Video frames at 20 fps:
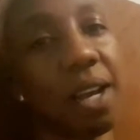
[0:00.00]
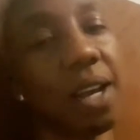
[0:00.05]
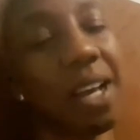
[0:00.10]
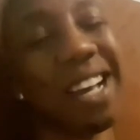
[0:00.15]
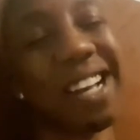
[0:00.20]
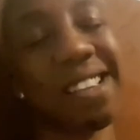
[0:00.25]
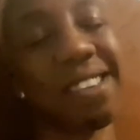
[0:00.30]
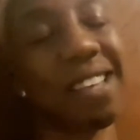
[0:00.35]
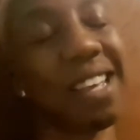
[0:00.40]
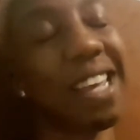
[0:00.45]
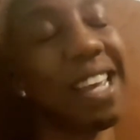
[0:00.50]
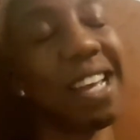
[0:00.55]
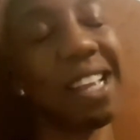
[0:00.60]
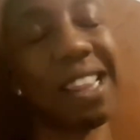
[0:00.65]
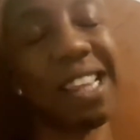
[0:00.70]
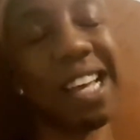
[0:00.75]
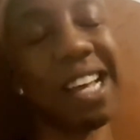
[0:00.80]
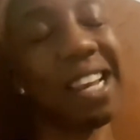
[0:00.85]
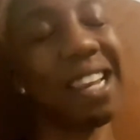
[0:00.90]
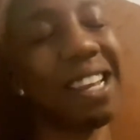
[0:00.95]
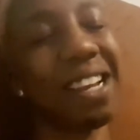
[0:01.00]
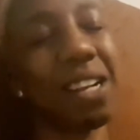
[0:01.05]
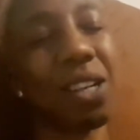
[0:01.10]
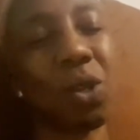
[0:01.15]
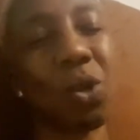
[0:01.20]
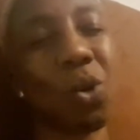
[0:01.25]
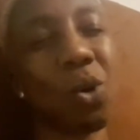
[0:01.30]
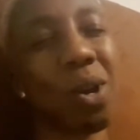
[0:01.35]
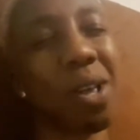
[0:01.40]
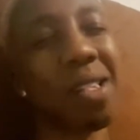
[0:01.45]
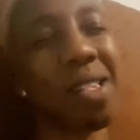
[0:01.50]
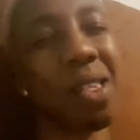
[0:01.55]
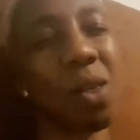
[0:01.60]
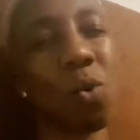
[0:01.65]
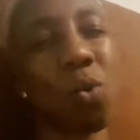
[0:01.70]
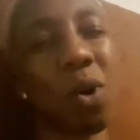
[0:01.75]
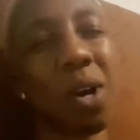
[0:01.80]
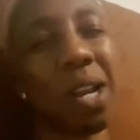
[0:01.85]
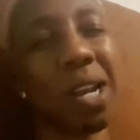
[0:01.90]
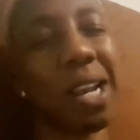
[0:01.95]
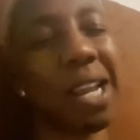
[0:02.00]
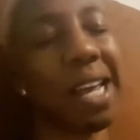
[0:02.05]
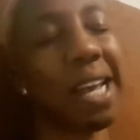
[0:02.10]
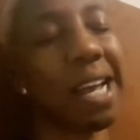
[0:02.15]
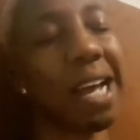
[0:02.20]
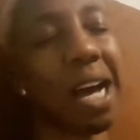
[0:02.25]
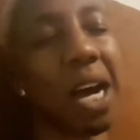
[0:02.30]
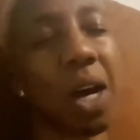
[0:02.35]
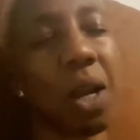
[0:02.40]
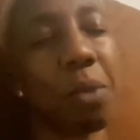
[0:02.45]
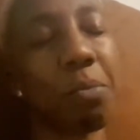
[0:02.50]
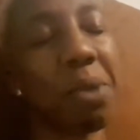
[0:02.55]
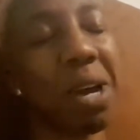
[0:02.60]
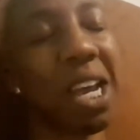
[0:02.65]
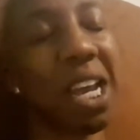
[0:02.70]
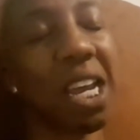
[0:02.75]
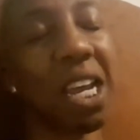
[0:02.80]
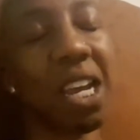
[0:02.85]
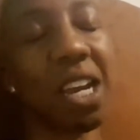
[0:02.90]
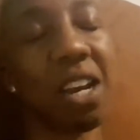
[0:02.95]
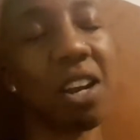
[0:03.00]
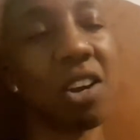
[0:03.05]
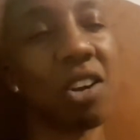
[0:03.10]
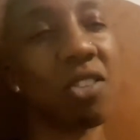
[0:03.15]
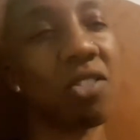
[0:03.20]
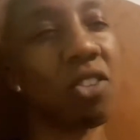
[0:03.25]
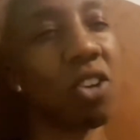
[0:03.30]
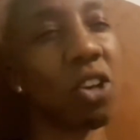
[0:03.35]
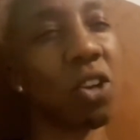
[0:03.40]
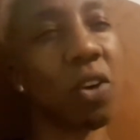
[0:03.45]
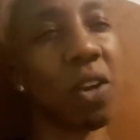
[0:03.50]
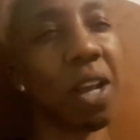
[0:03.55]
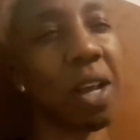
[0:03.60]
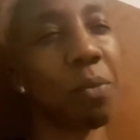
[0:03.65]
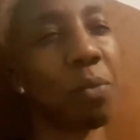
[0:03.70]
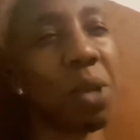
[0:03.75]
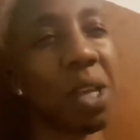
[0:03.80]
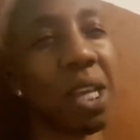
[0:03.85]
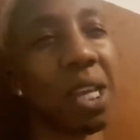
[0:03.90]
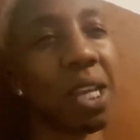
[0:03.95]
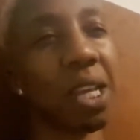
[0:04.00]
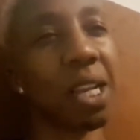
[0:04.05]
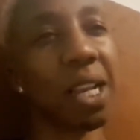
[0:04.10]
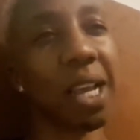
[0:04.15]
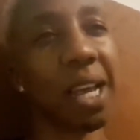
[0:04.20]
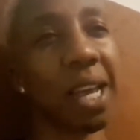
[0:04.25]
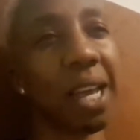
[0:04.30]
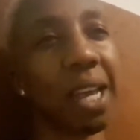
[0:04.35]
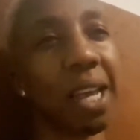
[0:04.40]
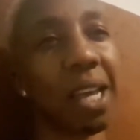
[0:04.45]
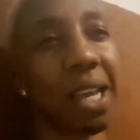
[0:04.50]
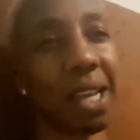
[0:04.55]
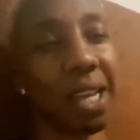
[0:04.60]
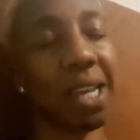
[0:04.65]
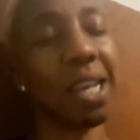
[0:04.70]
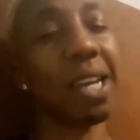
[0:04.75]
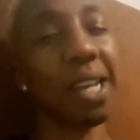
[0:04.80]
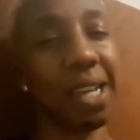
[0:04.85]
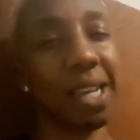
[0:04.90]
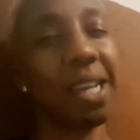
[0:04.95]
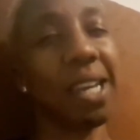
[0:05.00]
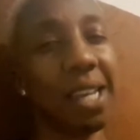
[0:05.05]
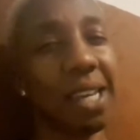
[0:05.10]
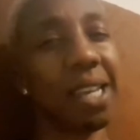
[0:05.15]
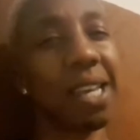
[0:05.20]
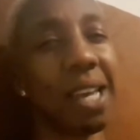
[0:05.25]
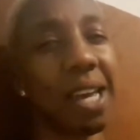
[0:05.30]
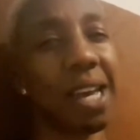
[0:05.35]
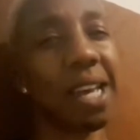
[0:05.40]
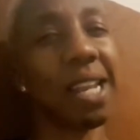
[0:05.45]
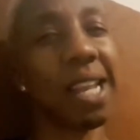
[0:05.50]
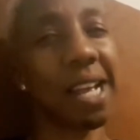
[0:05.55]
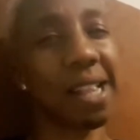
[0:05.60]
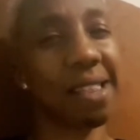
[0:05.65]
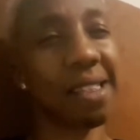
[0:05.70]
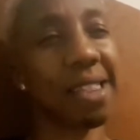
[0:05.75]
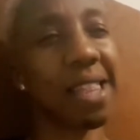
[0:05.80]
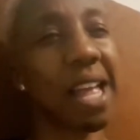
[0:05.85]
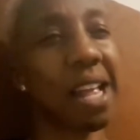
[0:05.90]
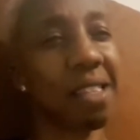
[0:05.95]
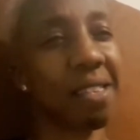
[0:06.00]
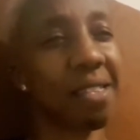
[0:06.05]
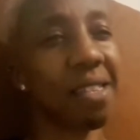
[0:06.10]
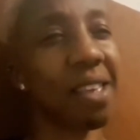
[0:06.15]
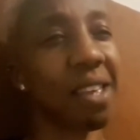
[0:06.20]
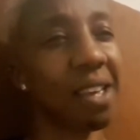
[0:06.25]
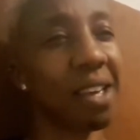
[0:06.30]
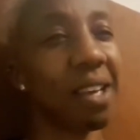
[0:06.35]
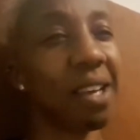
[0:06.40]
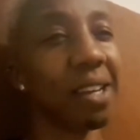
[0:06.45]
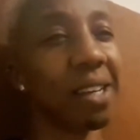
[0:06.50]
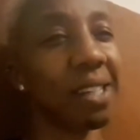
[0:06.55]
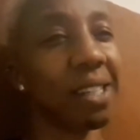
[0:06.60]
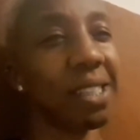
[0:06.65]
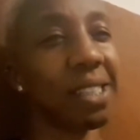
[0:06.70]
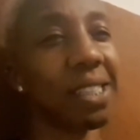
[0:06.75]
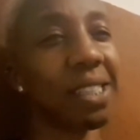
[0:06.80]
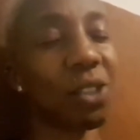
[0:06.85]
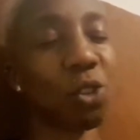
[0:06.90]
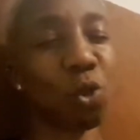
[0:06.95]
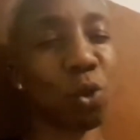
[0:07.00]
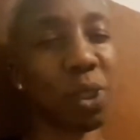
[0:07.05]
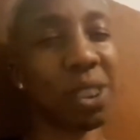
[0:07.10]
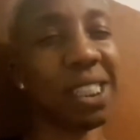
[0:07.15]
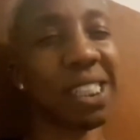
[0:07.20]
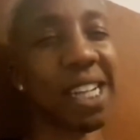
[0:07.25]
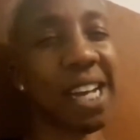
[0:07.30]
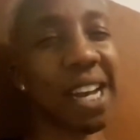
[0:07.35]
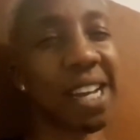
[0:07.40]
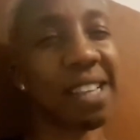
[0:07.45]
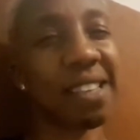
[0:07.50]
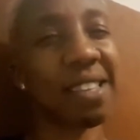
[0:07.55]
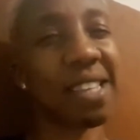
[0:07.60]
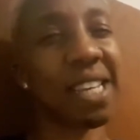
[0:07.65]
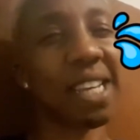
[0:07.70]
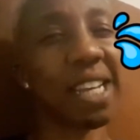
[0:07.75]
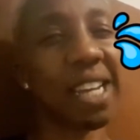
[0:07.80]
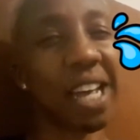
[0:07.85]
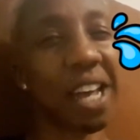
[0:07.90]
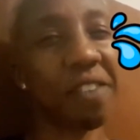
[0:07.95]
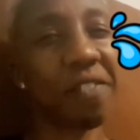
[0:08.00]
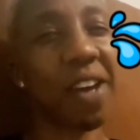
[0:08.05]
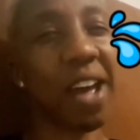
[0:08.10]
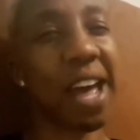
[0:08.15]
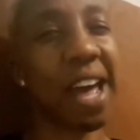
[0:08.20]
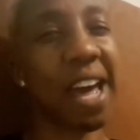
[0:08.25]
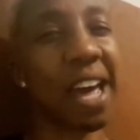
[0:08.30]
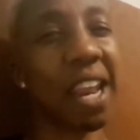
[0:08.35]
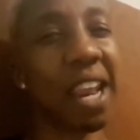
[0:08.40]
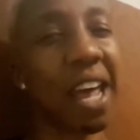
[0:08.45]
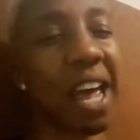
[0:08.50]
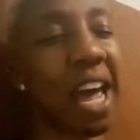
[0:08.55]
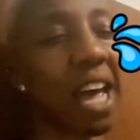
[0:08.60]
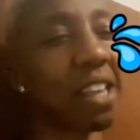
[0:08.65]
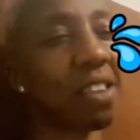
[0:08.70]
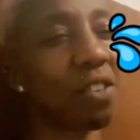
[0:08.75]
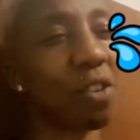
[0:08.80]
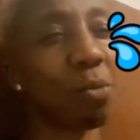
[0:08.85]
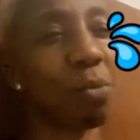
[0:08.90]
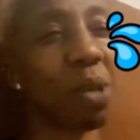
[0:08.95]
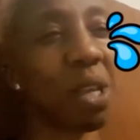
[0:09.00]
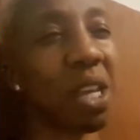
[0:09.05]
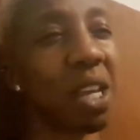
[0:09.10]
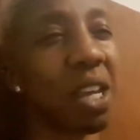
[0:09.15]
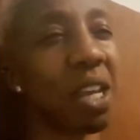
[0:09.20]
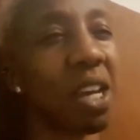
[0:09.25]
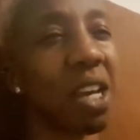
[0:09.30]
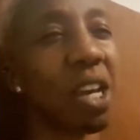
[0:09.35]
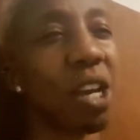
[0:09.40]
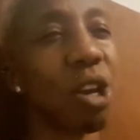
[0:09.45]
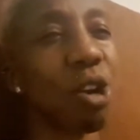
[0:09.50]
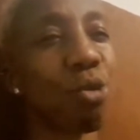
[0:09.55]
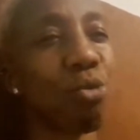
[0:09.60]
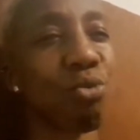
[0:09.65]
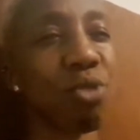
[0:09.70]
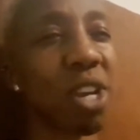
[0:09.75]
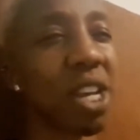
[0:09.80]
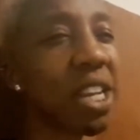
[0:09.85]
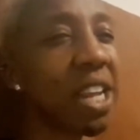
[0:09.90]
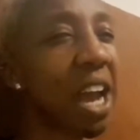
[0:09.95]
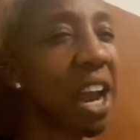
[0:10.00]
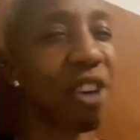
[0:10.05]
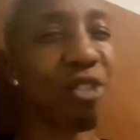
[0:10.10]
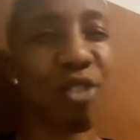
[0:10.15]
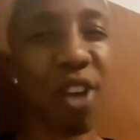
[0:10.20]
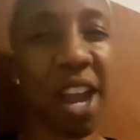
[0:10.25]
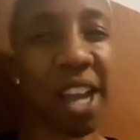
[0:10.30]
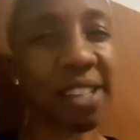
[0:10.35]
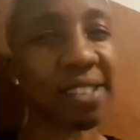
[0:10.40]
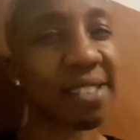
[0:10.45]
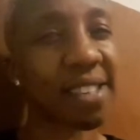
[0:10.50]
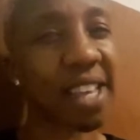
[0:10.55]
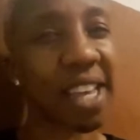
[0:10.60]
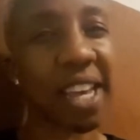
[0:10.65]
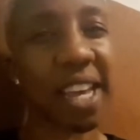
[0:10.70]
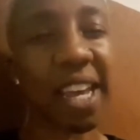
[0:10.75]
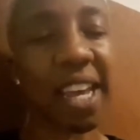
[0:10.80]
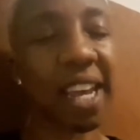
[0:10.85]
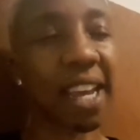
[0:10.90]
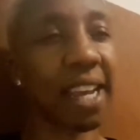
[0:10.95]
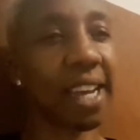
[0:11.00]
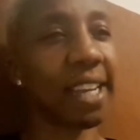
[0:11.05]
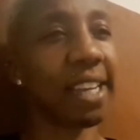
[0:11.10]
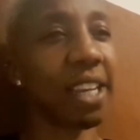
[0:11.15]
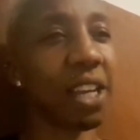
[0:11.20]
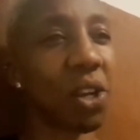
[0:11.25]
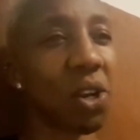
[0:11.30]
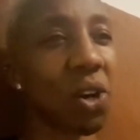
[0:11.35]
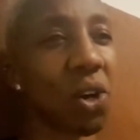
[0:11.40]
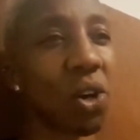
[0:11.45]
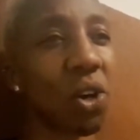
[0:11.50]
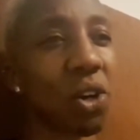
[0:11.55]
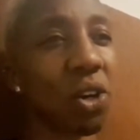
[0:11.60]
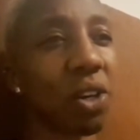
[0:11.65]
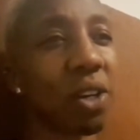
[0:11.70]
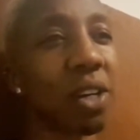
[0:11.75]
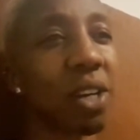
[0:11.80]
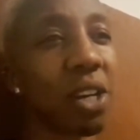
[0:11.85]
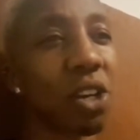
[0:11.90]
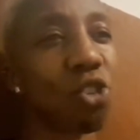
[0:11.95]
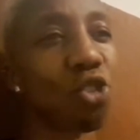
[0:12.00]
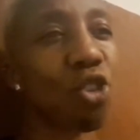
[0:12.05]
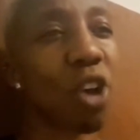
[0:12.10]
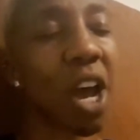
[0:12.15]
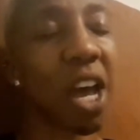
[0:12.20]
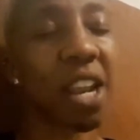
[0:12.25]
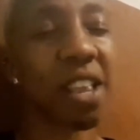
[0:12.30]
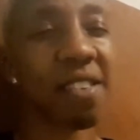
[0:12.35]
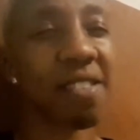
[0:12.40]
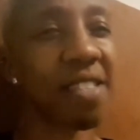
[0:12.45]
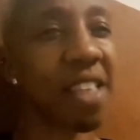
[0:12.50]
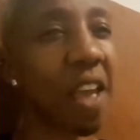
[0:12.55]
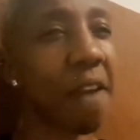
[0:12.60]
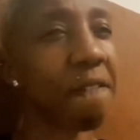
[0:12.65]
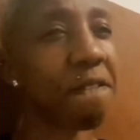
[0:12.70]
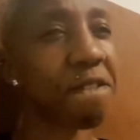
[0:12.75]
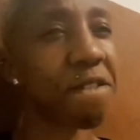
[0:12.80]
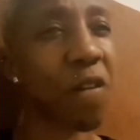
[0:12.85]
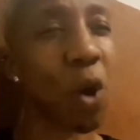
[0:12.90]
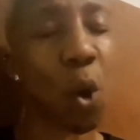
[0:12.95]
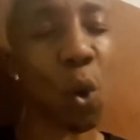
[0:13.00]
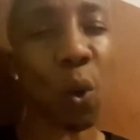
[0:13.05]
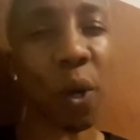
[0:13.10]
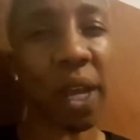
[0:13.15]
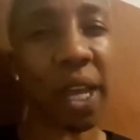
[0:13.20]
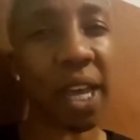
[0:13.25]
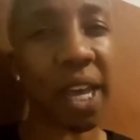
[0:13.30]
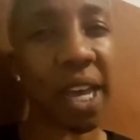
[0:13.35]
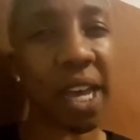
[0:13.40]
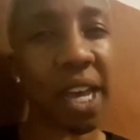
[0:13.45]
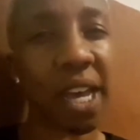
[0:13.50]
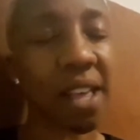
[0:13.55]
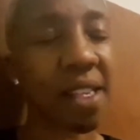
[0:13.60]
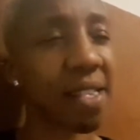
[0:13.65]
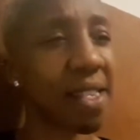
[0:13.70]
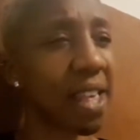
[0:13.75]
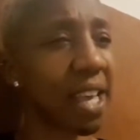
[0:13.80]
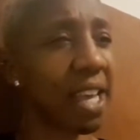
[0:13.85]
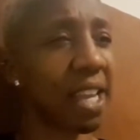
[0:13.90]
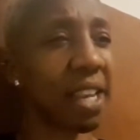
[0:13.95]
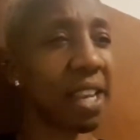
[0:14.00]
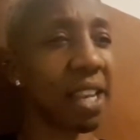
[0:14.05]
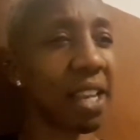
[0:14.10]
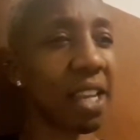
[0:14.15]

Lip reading: had to get that little noisy one like out of my ears, you know what I mean? Like, yeah, that's the 2019 I've had to be redirecting and, you know, trying to stay focused and